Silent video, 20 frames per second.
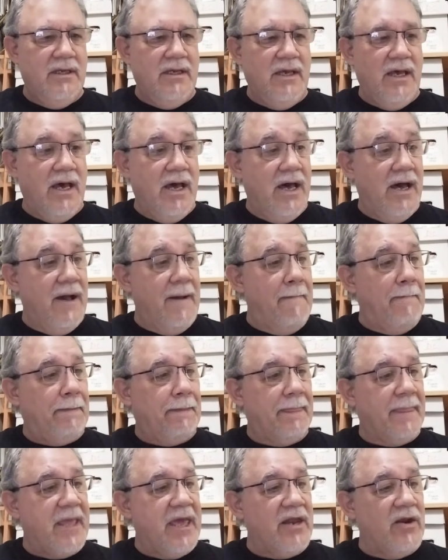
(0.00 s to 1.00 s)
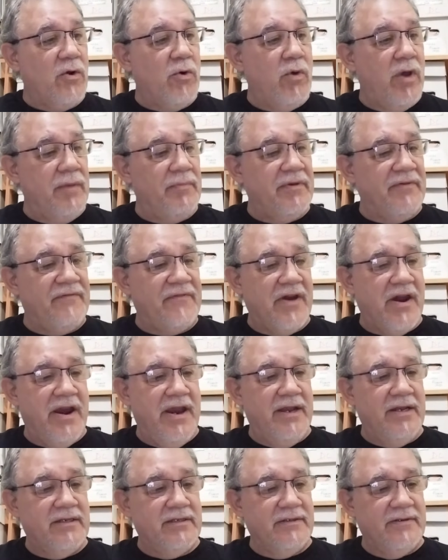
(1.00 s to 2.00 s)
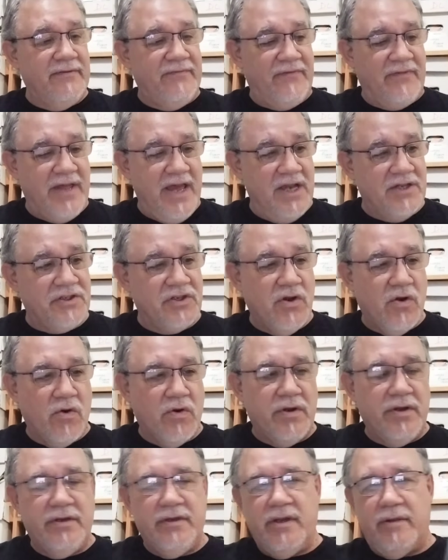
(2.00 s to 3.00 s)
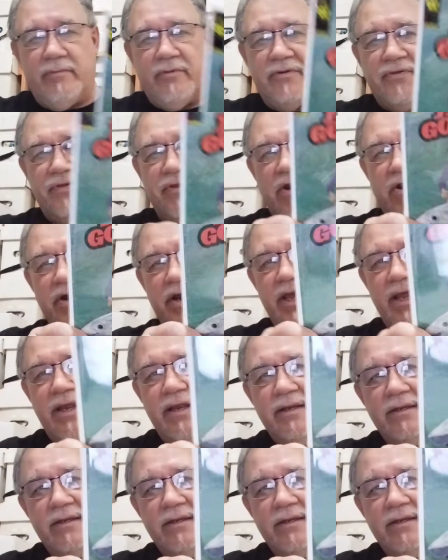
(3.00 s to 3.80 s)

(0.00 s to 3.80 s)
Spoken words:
Got a Whitman variant, Flash Gordon, #30.